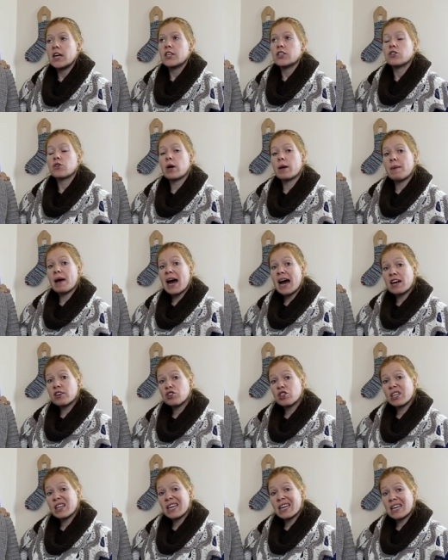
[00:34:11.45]
So I'm
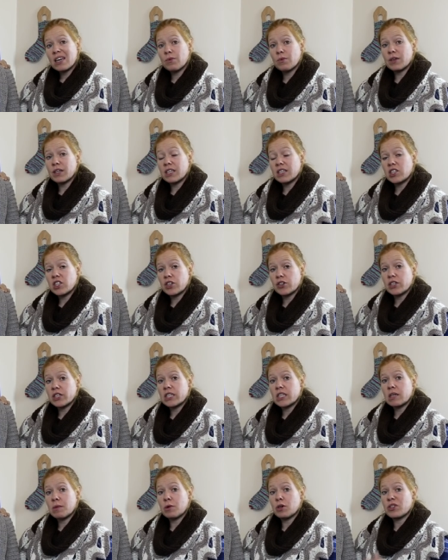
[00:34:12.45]
actually thinking really
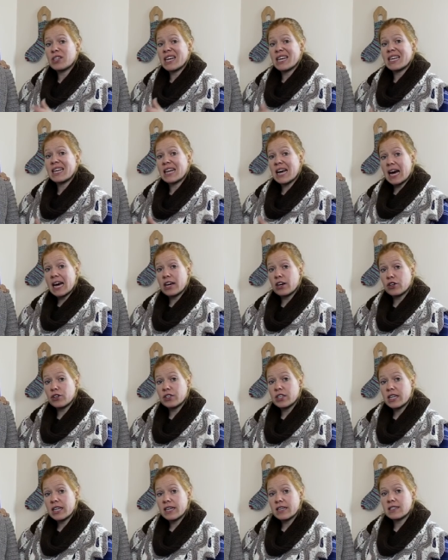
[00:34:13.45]
seriously about taking the iron
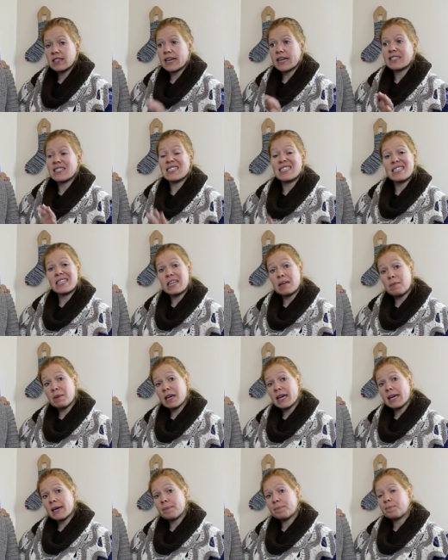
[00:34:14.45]
to this and
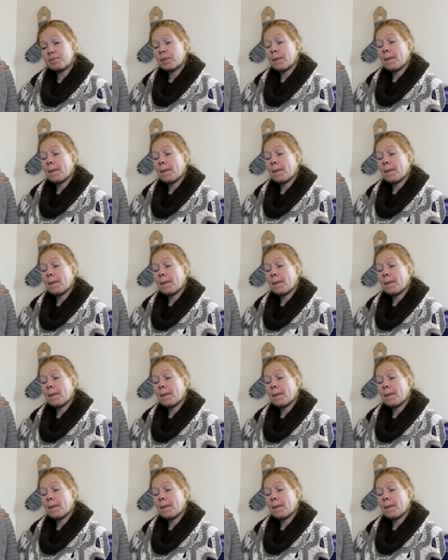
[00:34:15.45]
steaming it.